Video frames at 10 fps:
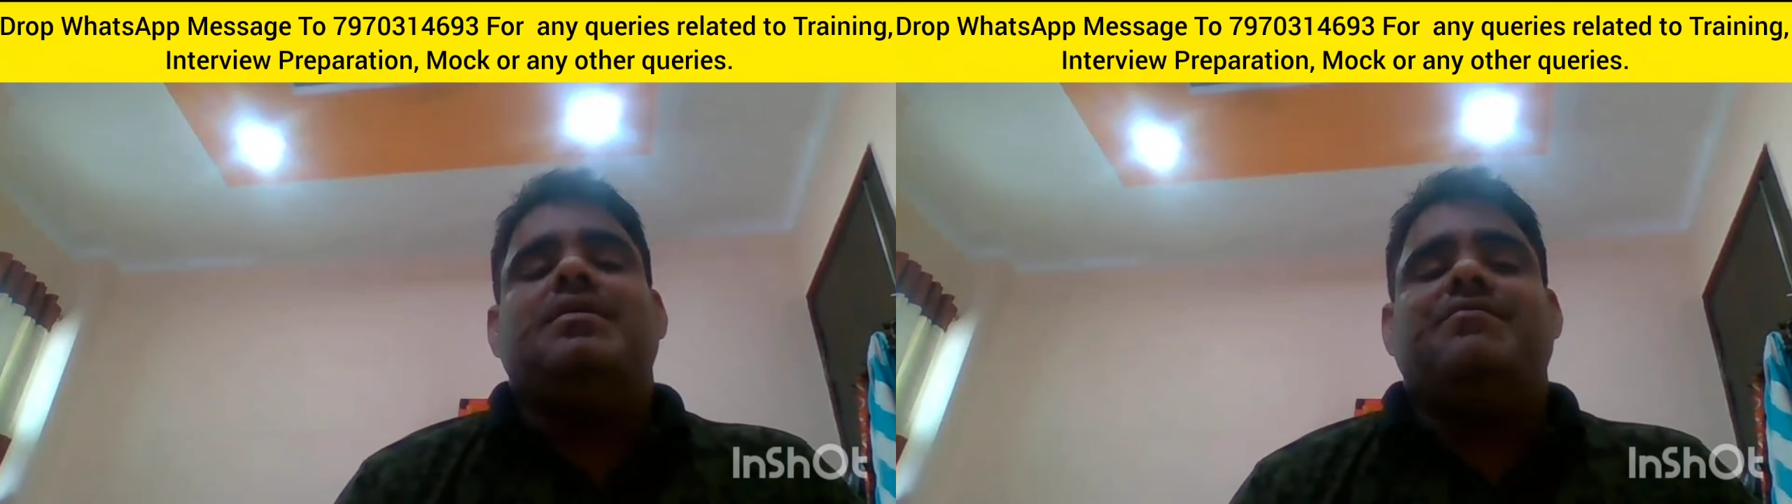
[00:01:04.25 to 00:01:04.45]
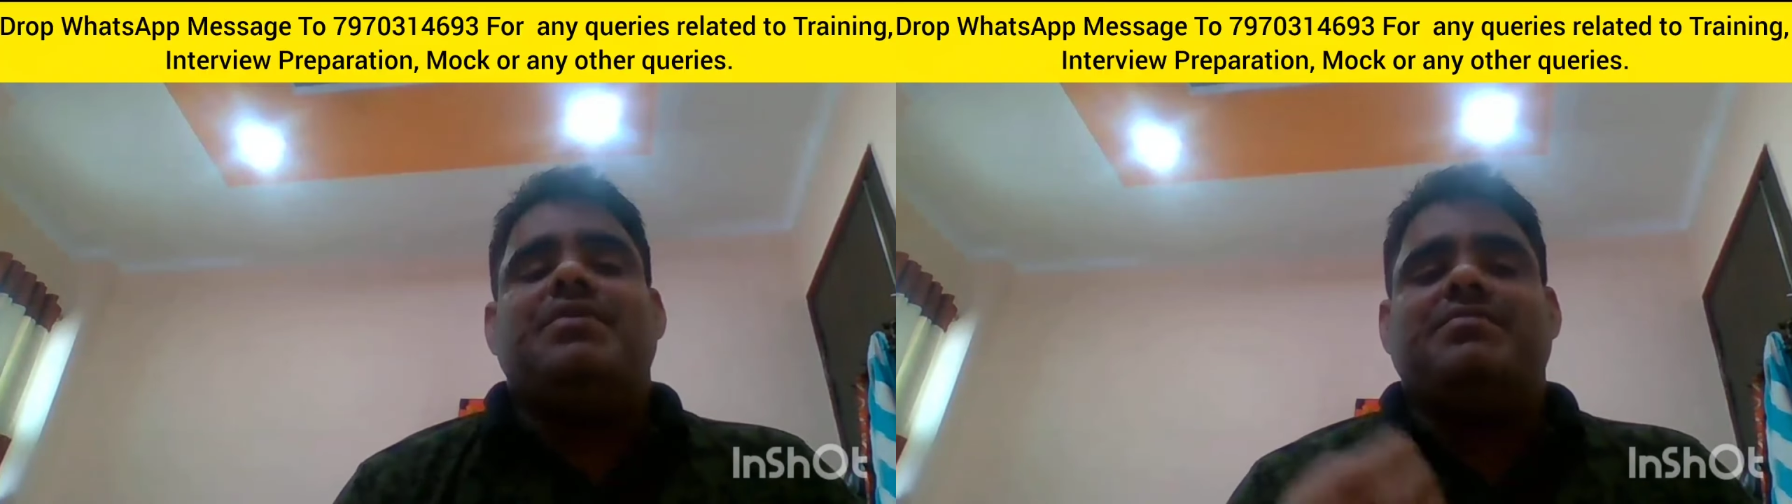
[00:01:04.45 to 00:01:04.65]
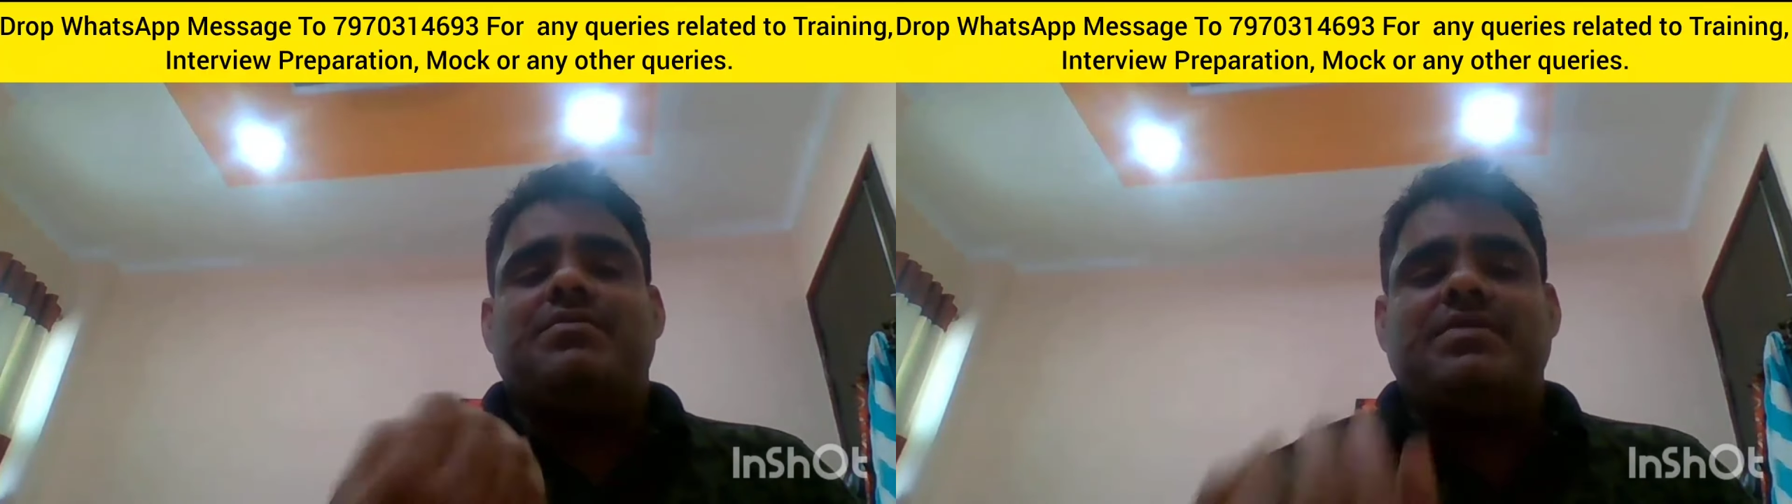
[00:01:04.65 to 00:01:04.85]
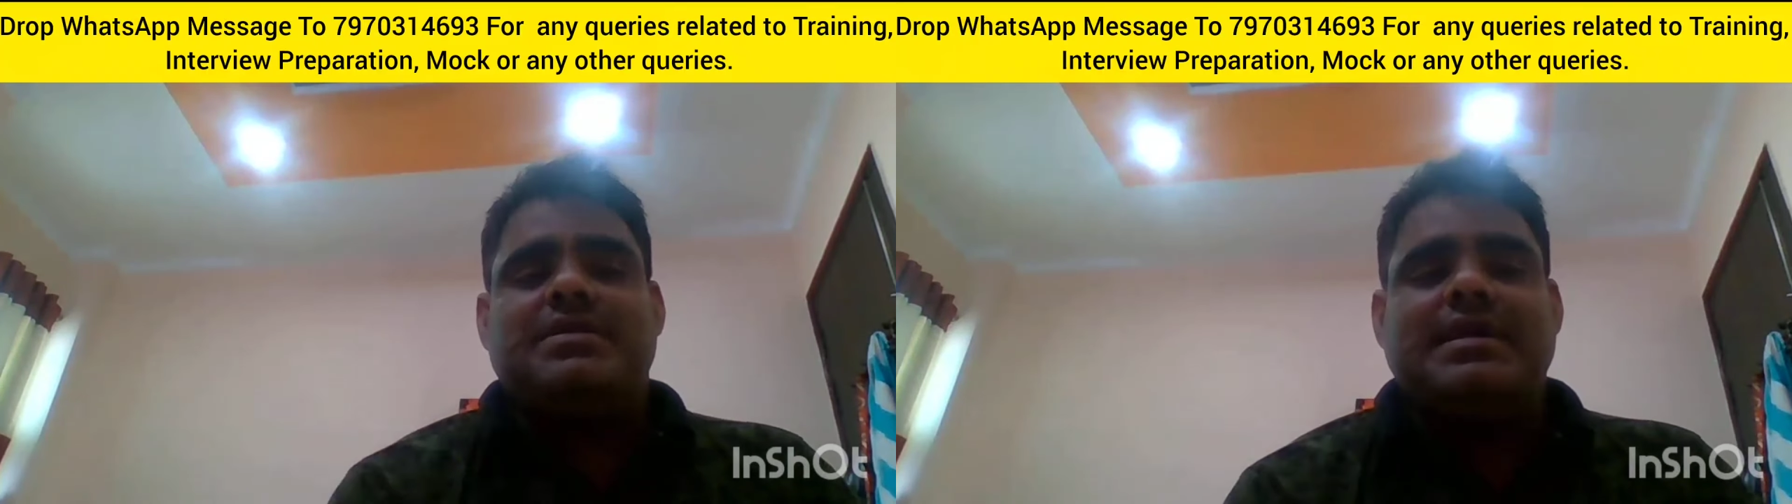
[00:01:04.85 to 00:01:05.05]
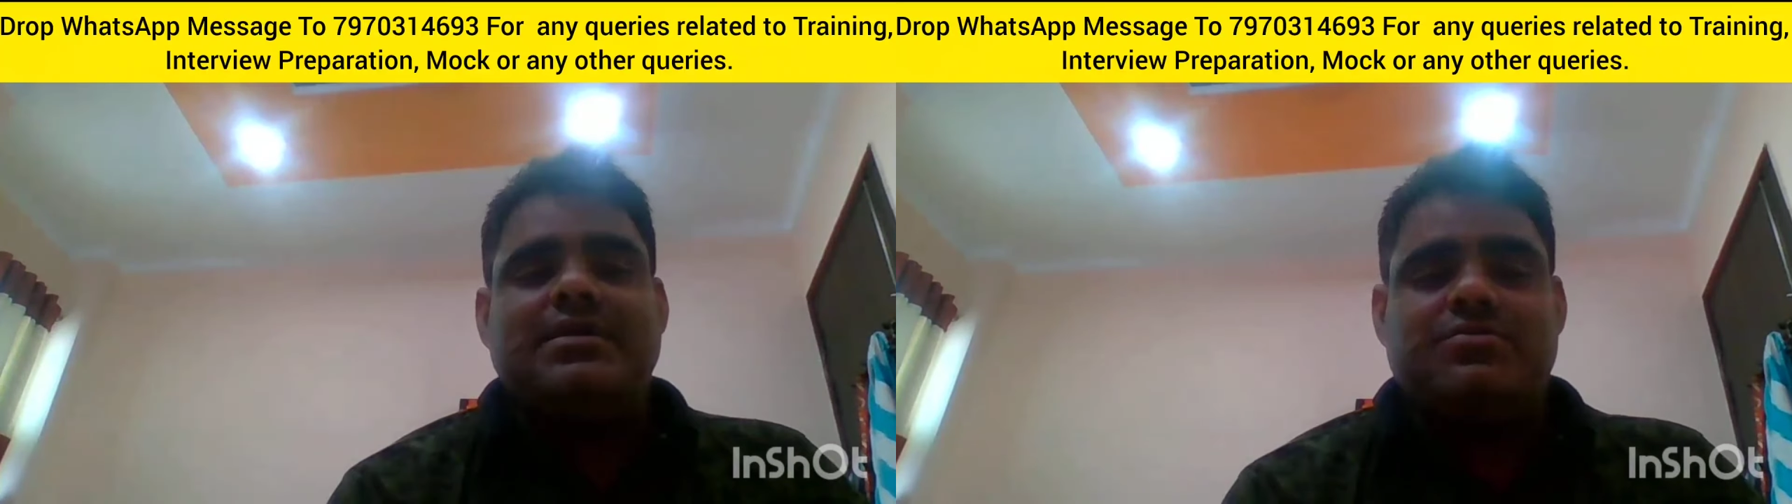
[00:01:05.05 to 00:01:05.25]
whenever we
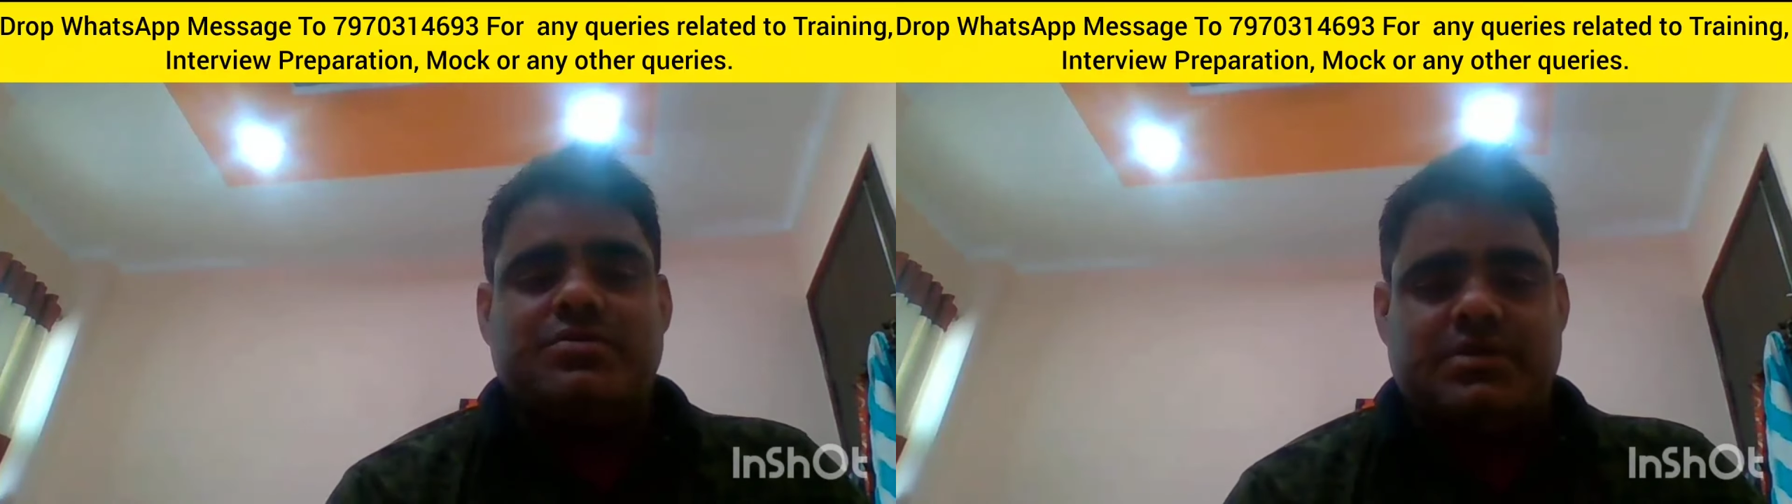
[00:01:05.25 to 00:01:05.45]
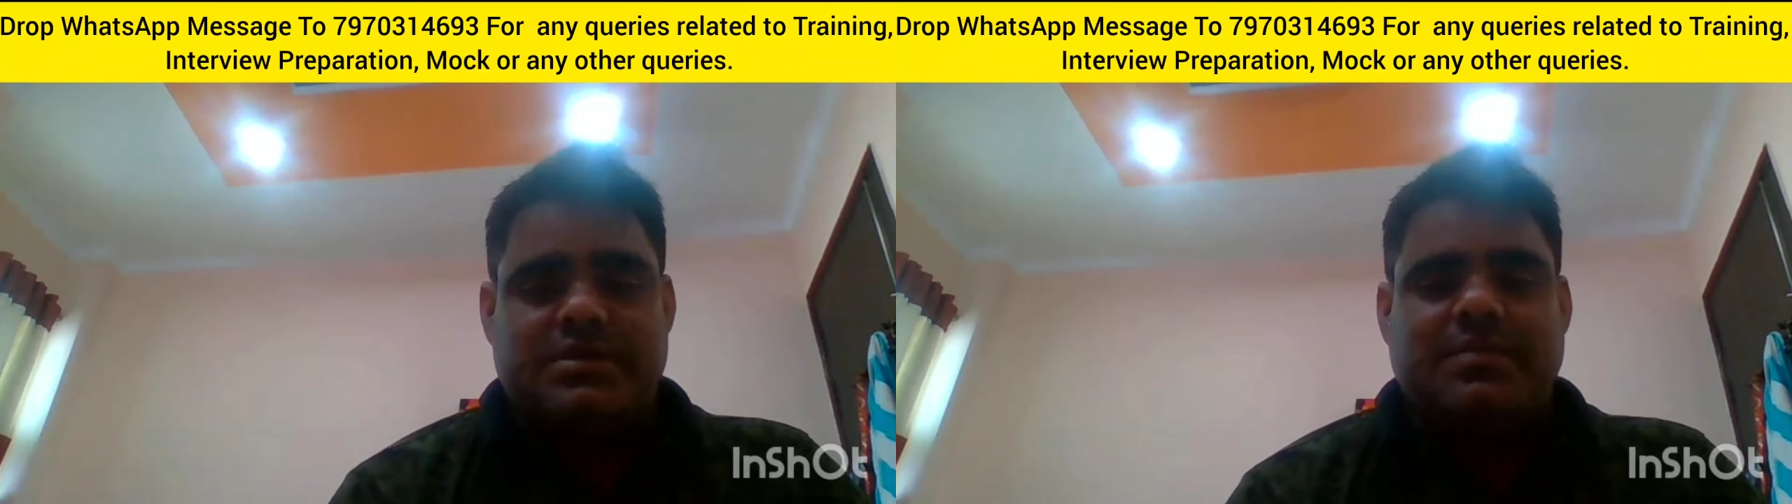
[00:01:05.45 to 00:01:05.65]
try to